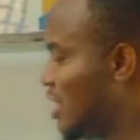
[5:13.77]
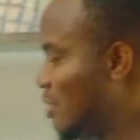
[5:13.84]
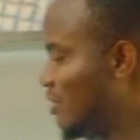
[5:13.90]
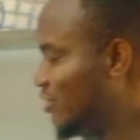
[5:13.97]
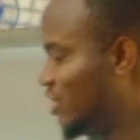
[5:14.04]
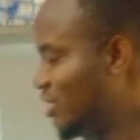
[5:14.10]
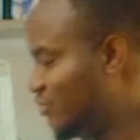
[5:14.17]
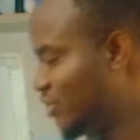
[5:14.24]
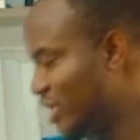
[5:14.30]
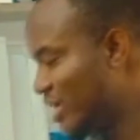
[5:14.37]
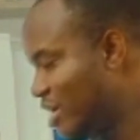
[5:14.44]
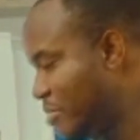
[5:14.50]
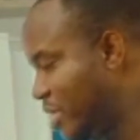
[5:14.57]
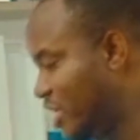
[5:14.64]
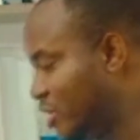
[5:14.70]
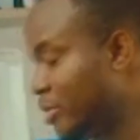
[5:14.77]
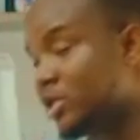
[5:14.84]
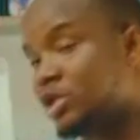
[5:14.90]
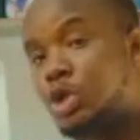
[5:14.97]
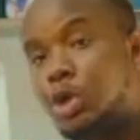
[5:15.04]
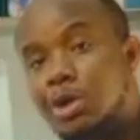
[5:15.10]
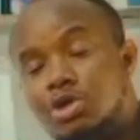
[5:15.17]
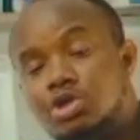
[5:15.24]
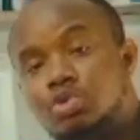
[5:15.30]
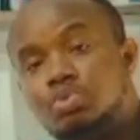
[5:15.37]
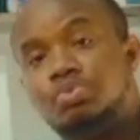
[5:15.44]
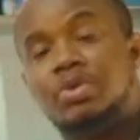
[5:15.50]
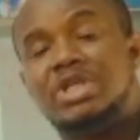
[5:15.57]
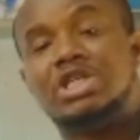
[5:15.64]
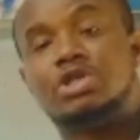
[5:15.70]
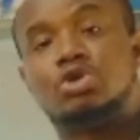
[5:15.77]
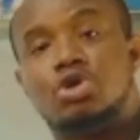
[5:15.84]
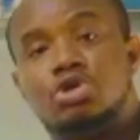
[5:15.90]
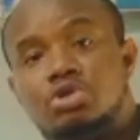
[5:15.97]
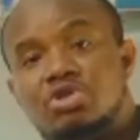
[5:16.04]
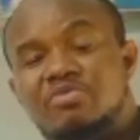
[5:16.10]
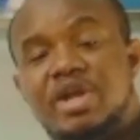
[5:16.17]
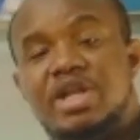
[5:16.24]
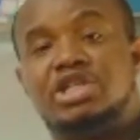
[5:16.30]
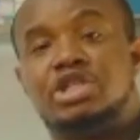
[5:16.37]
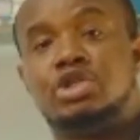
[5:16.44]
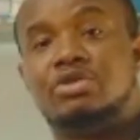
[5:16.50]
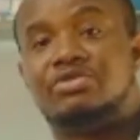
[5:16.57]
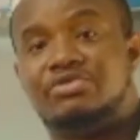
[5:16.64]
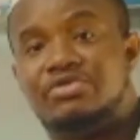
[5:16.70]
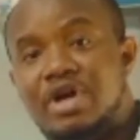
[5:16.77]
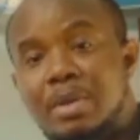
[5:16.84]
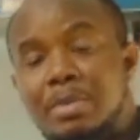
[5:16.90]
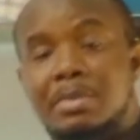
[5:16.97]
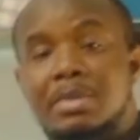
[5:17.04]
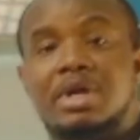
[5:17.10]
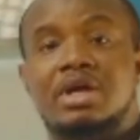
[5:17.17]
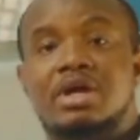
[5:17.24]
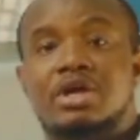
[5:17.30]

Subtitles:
Now, if you take out management cost, which is cost of managing your farm,